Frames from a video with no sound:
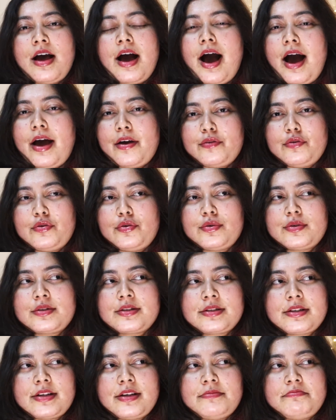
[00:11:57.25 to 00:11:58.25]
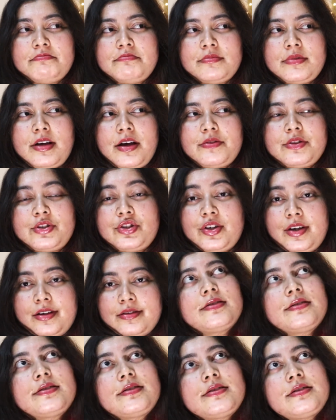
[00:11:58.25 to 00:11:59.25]
I was
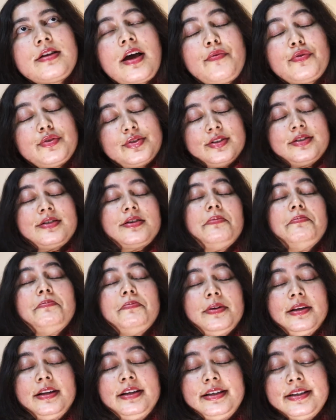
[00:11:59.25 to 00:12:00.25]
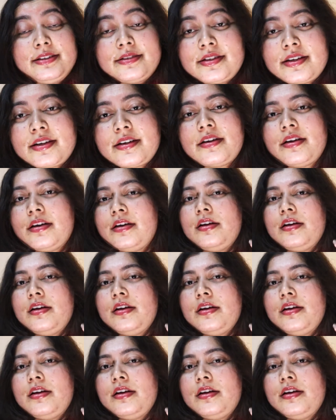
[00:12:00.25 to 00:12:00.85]
just completing